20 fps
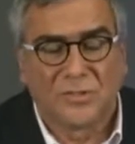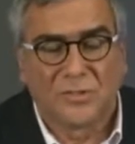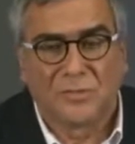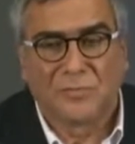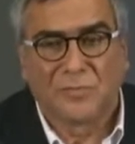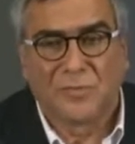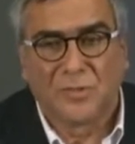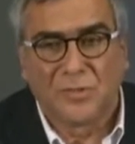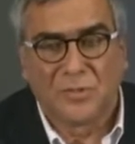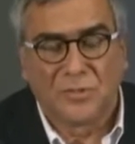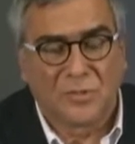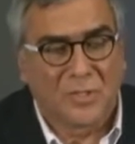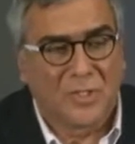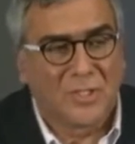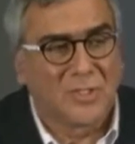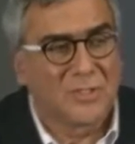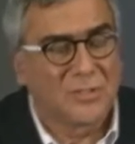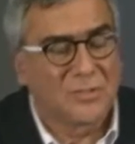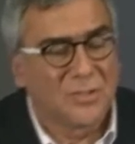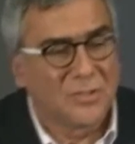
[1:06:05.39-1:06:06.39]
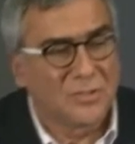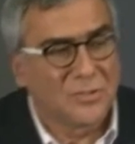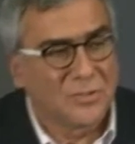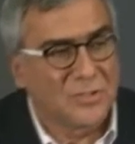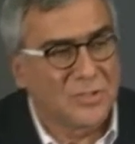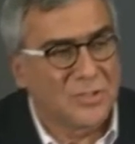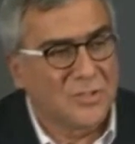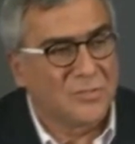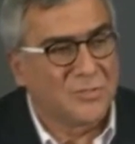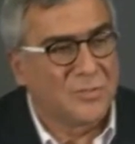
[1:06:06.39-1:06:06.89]
So for a drug, a
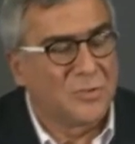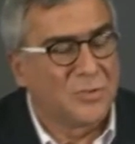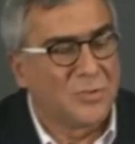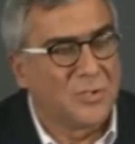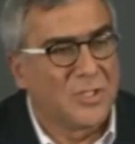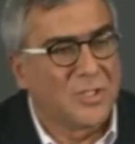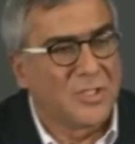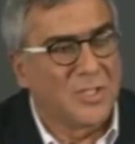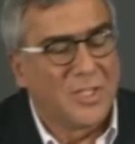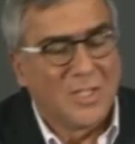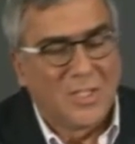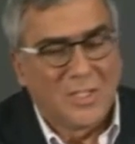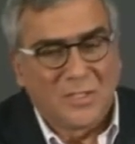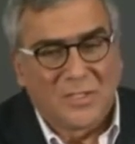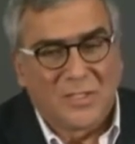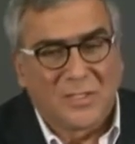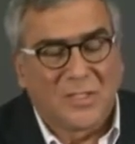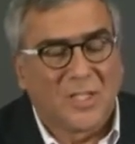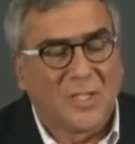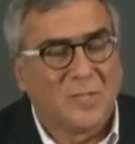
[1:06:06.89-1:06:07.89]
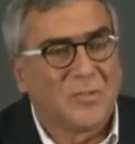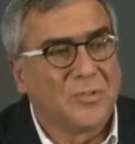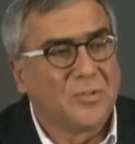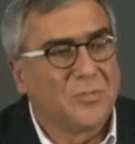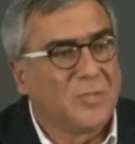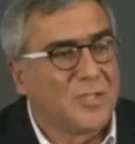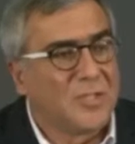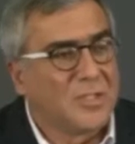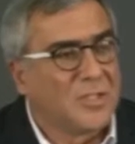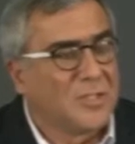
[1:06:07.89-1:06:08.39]
successful drug that came on
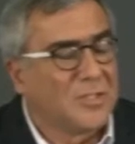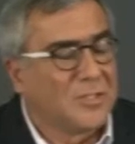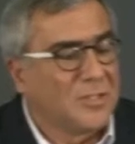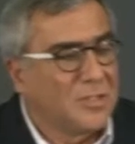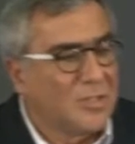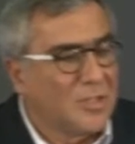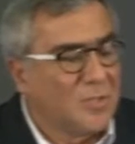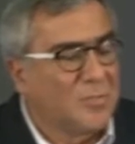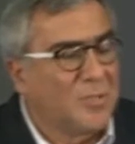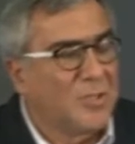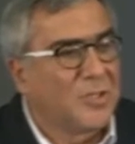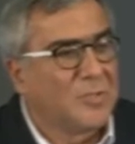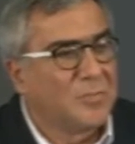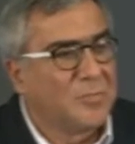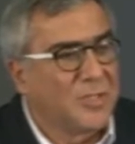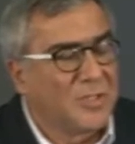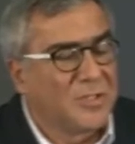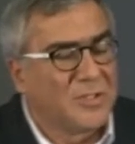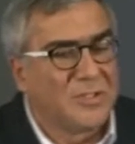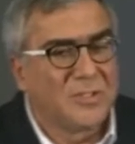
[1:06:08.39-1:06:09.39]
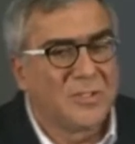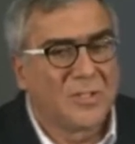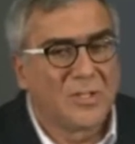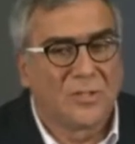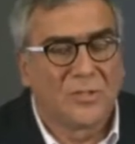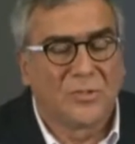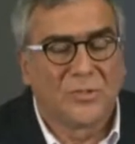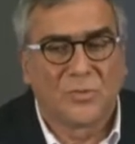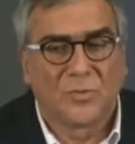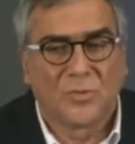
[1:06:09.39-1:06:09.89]
the market, about $1 billion
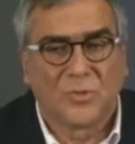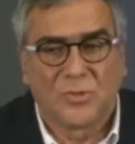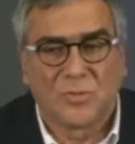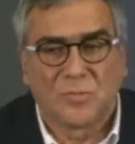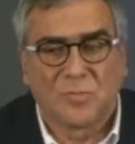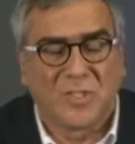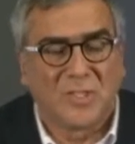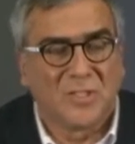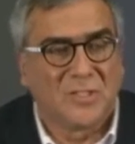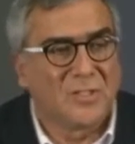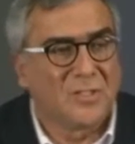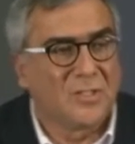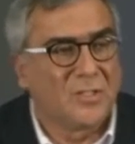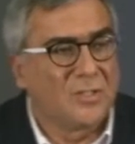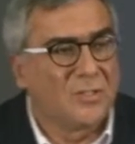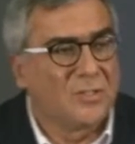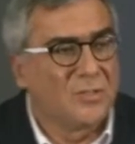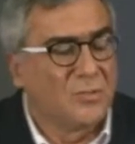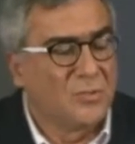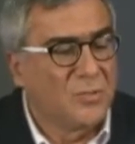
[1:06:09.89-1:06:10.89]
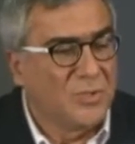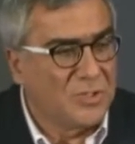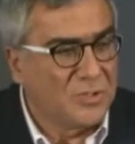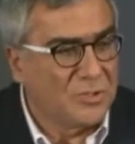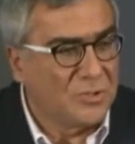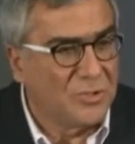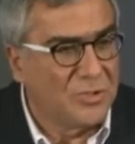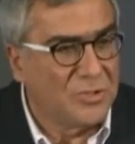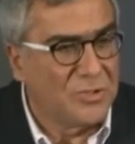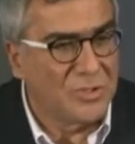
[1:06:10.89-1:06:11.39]
were spent on
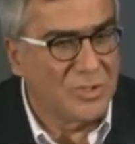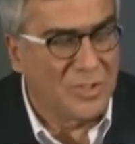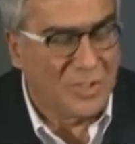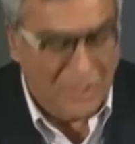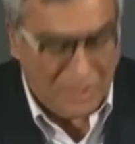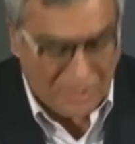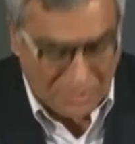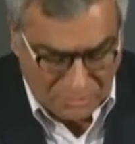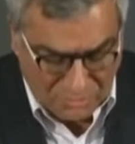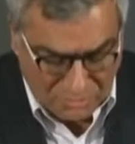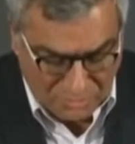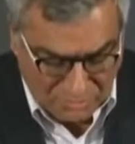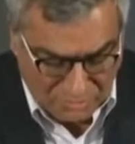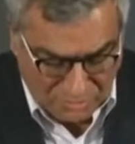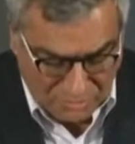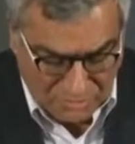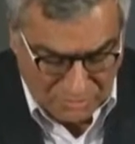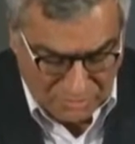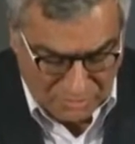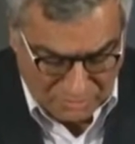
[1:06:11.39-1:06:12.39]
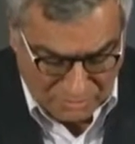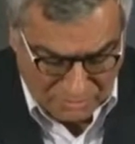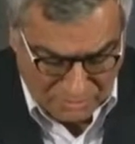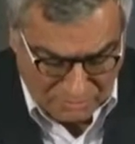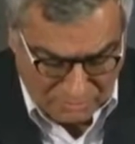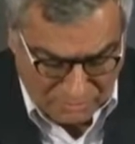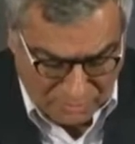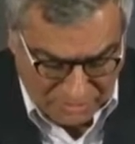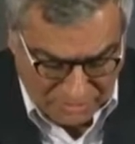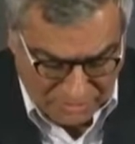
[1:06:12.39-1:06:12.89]
research
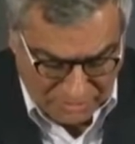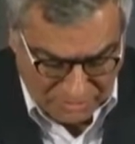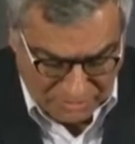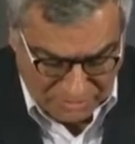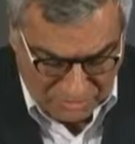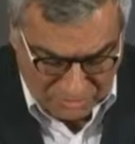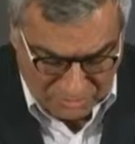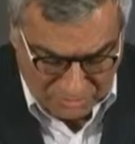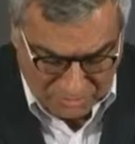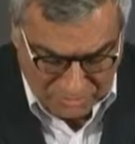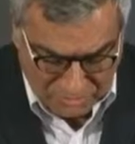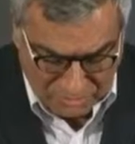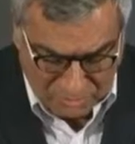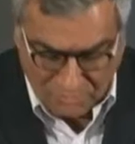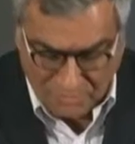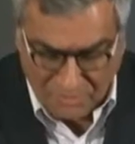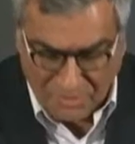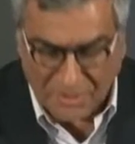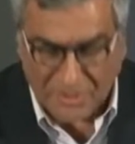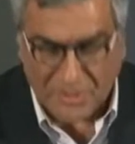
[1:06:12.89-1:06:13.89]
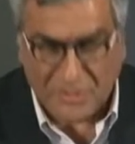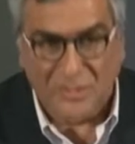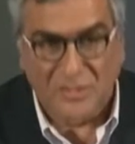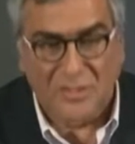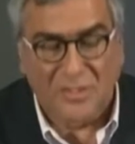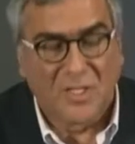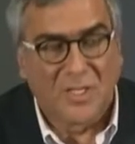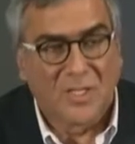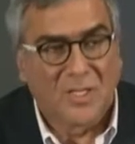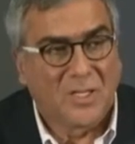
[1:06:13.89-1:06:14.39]
to bring this drug to
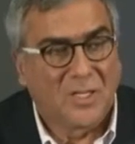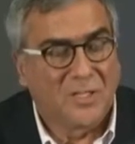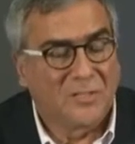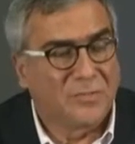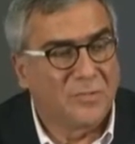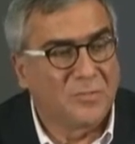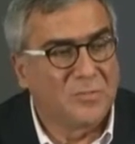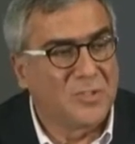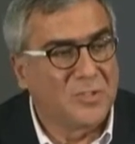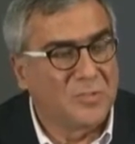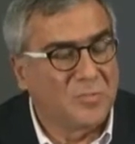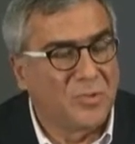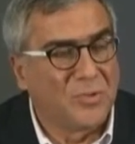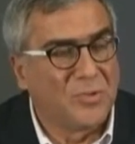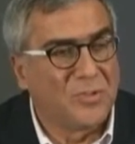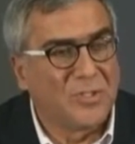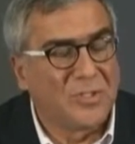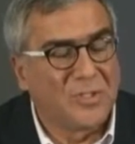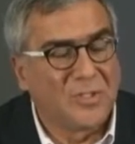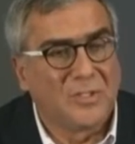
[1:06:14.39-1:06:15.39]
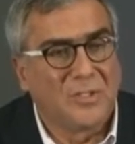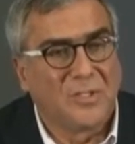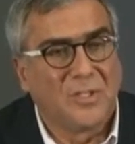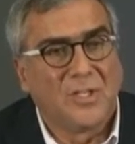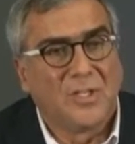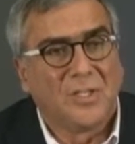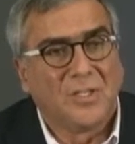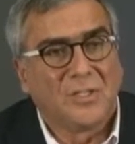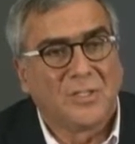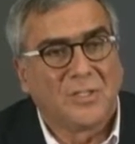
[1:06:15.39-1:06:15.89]
market. And from this point
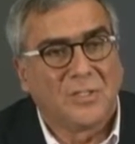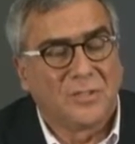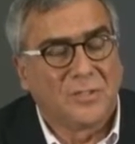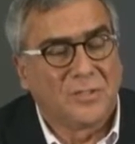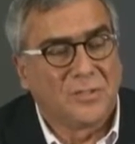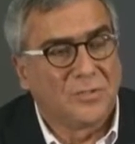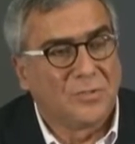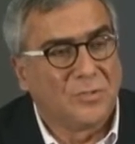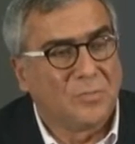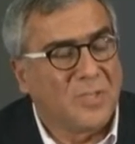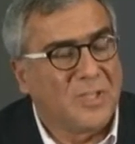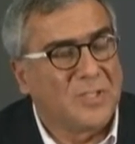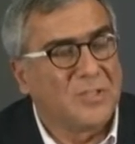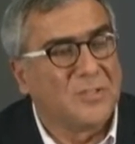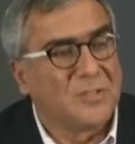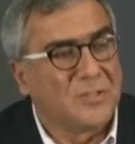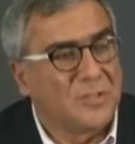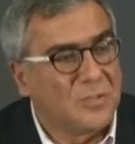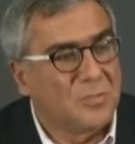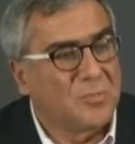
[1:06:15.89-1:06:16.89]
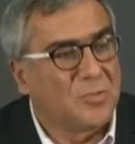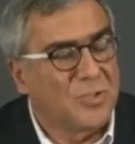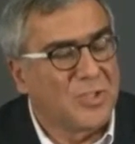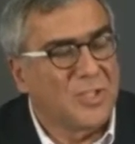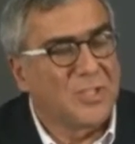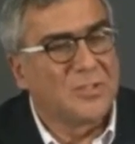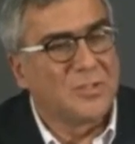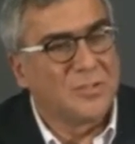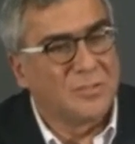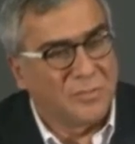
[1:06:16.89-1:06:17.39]
on, the patent is
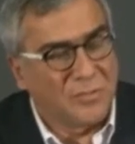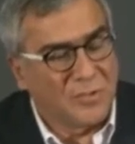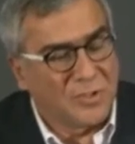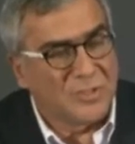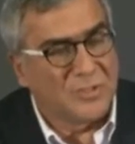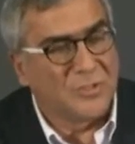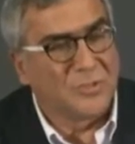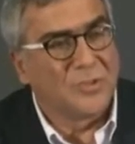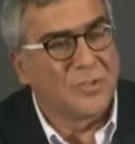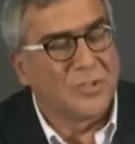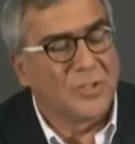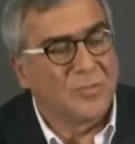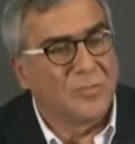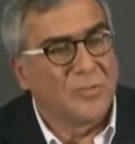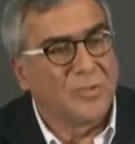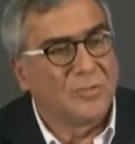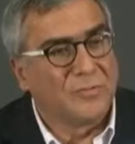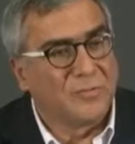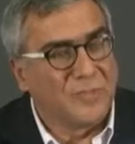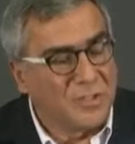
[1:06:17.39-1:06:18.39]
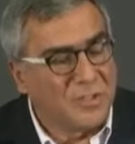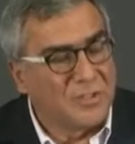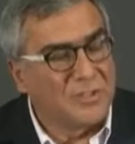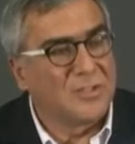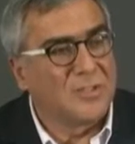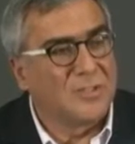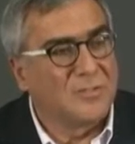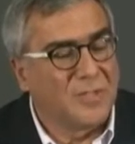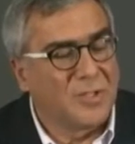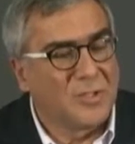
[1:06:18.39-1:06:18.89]
protected for a certain number of
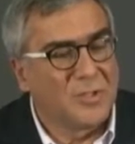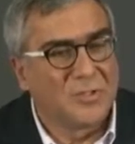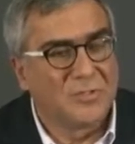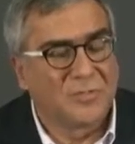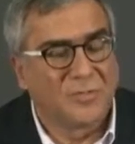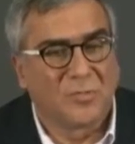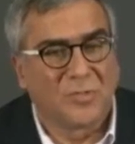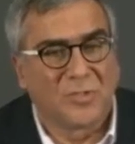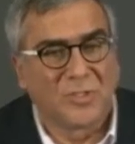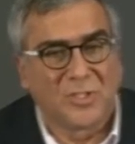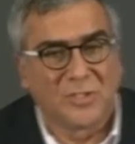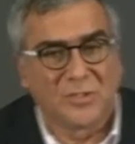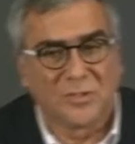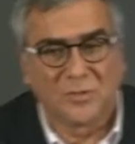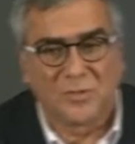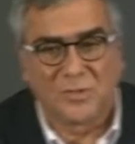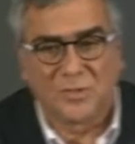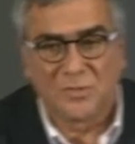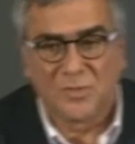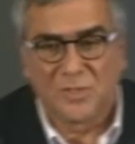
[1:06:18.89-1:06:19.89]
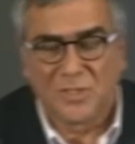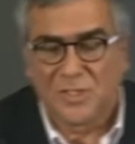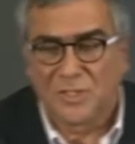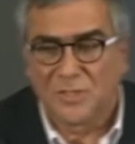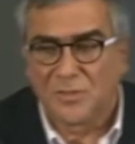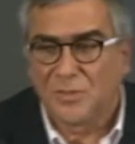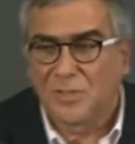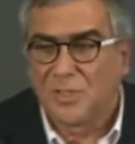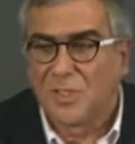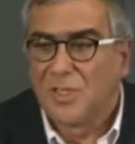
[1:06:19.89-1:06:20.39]
years. That varies from one country to the
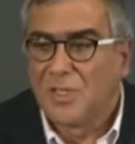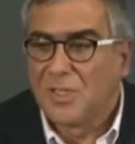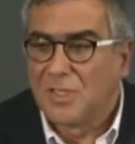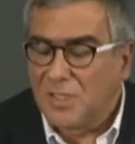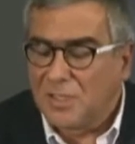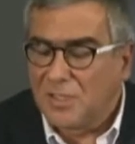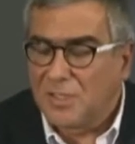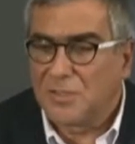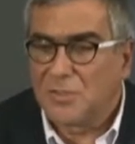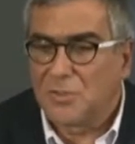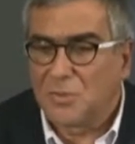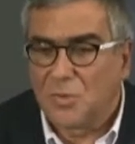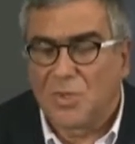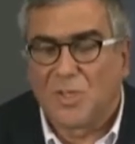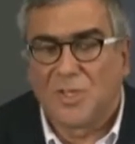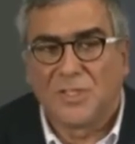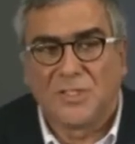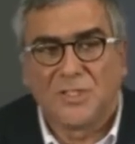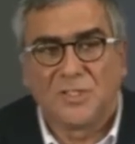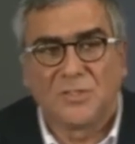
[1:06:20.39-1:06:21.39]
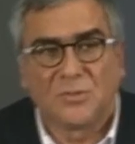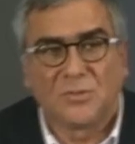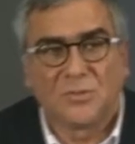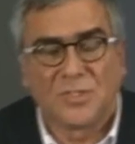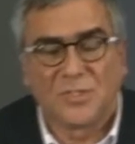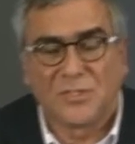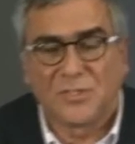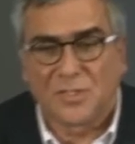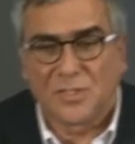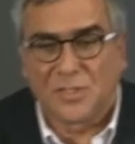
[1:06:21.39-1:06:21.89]
other, and that's why these
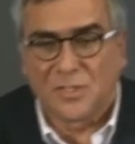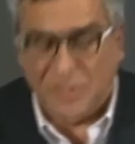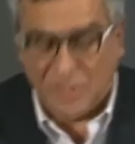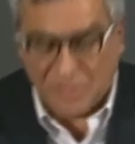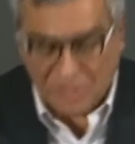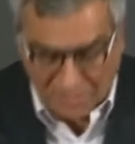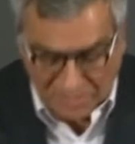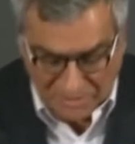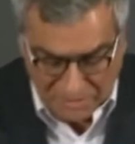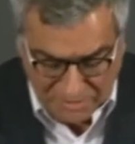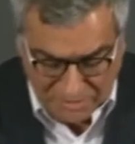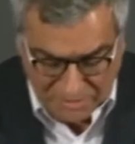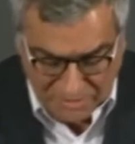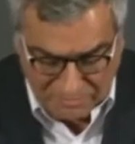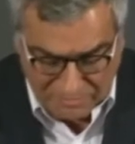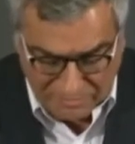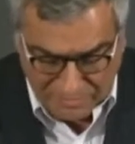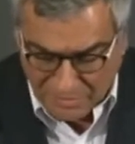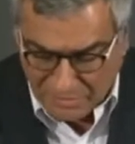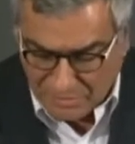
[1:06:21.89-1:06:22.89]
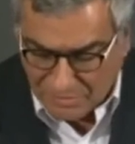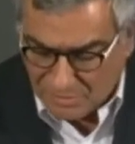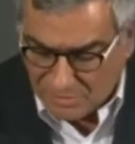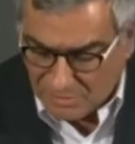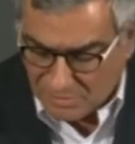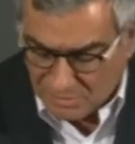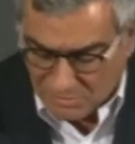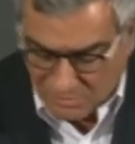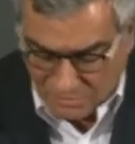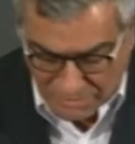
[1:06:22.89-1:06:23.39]
drugs are expensive
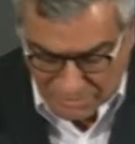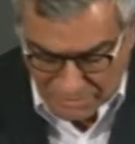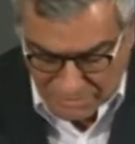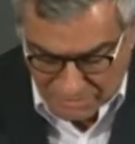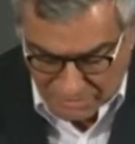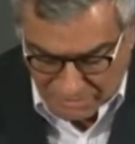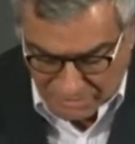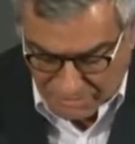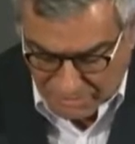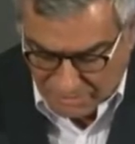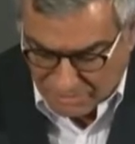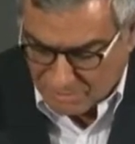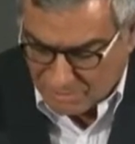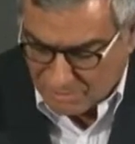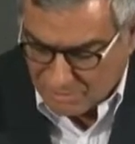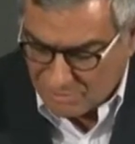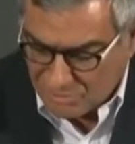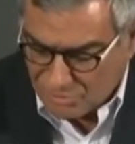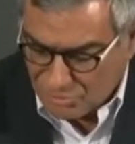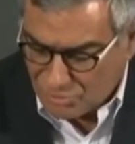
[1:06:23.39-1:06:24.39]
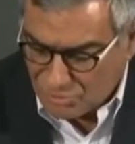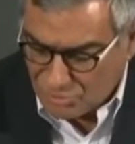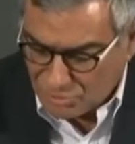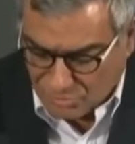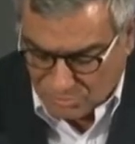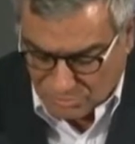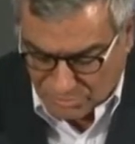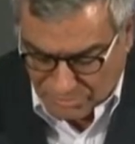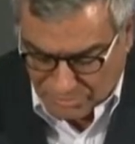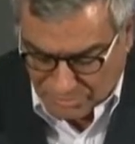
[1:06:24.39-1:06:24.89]
when they are
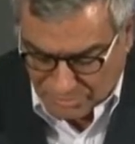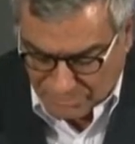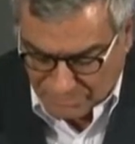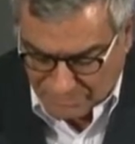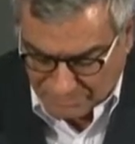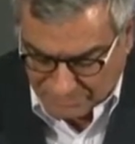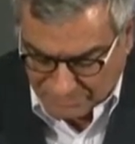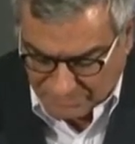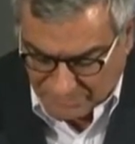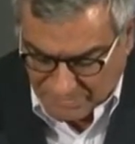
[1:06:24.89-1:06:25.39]
sold.